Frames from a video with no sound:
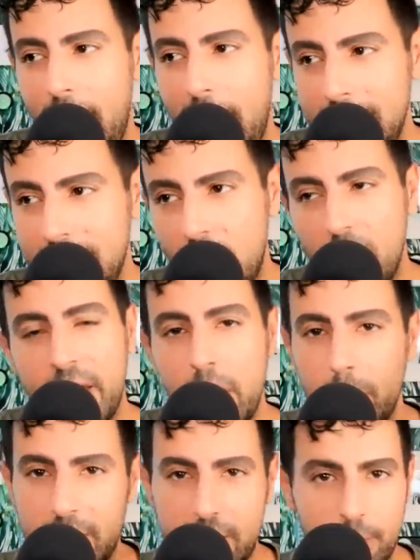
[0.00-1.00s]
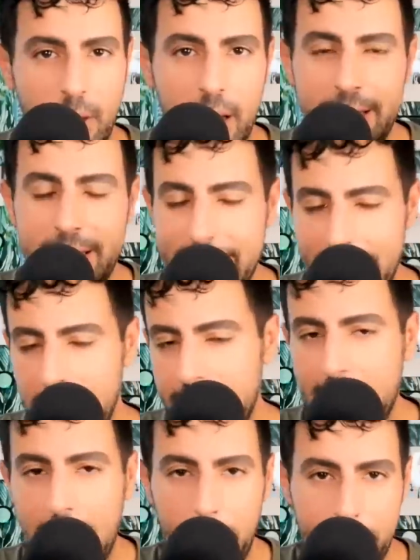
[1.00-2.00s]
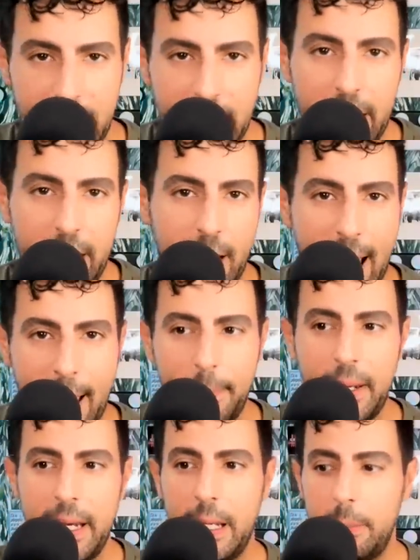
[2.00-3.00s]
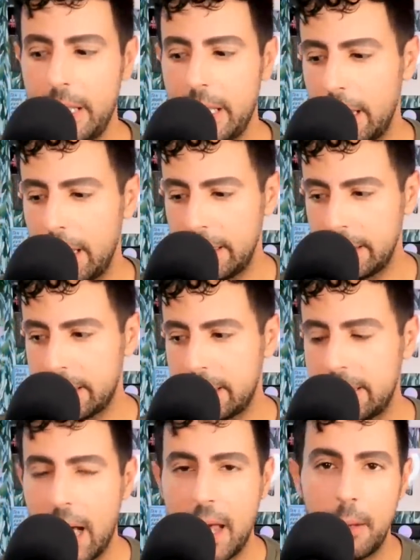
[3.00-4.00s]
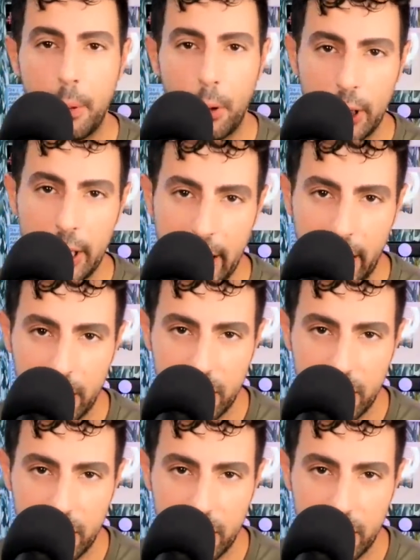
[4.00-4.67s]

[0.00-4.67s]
I saw that it was a daily update happening because Donna Bowling,